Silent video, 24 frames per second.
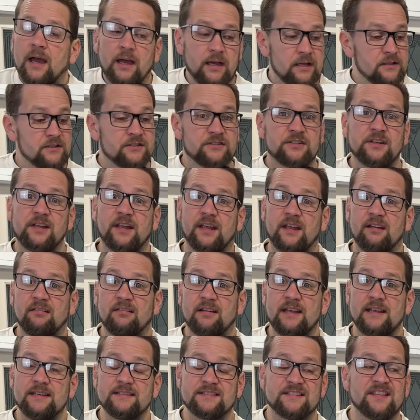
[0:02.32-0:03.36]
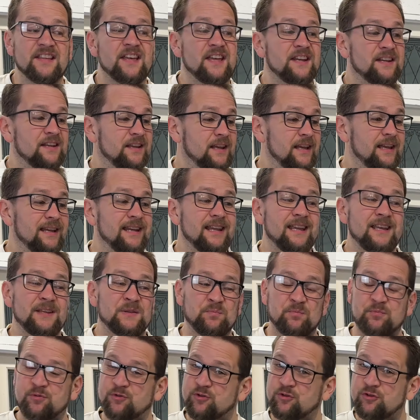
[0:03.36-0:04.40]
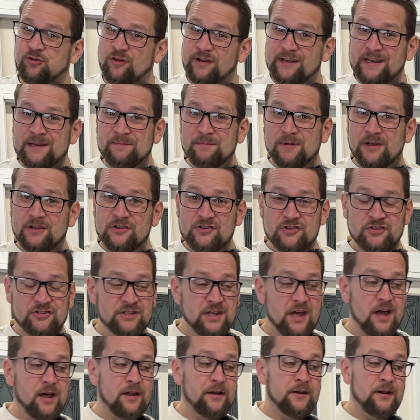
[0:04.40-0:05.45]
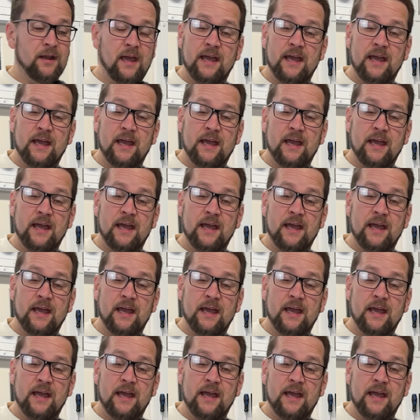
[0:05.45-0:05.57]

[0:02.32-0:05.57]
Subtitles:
And so here it is then. It is pretty much done.